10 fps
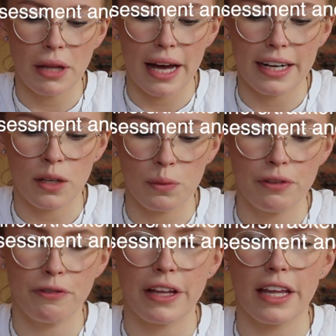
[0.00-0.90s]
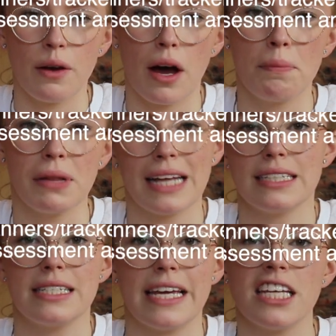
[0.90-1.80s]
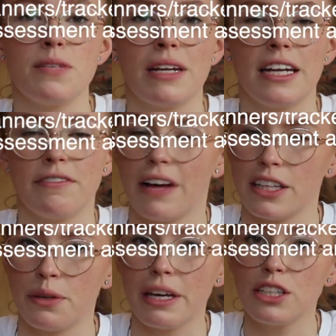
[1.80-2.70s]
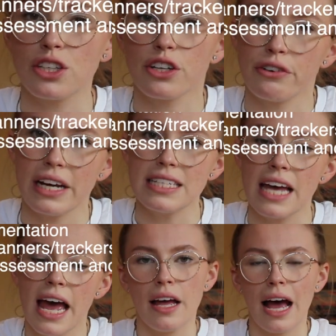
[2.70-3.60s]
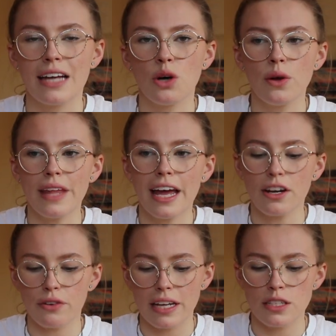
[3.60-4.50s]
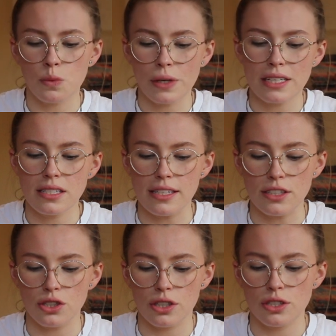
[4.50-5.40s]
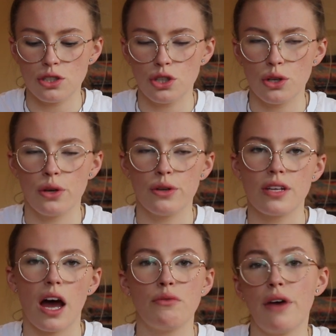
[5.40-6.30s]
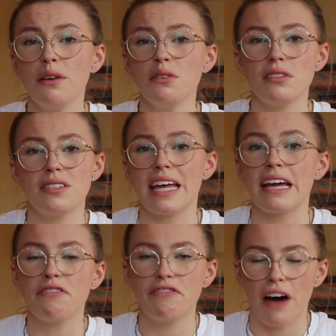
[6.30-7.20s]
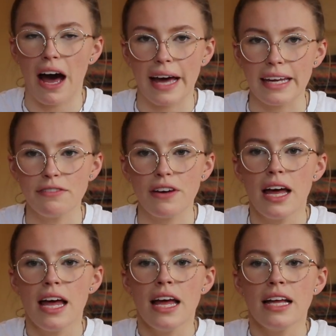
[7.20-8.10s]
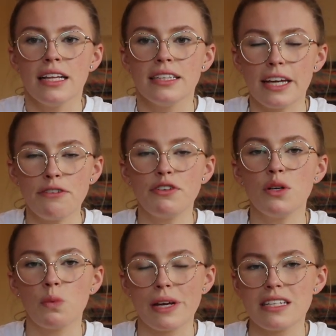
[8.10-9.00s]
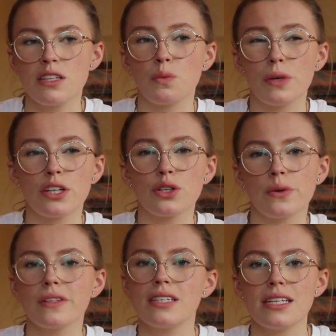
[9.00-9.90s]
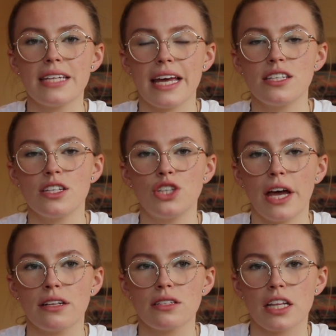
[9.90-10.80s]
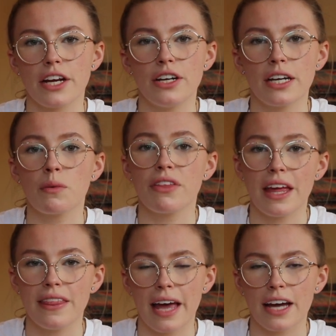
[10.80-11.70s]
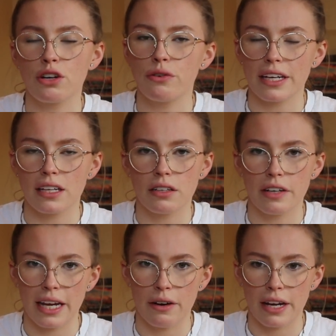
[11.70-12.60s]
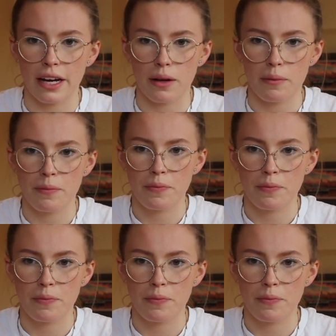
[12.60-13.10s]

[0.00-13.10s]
planning, we fill out a planned assessment and evaluation grid. And on that grid, we as teachers choose around, say, 5 different ways that we are going to assess the child's learning within that curricular area.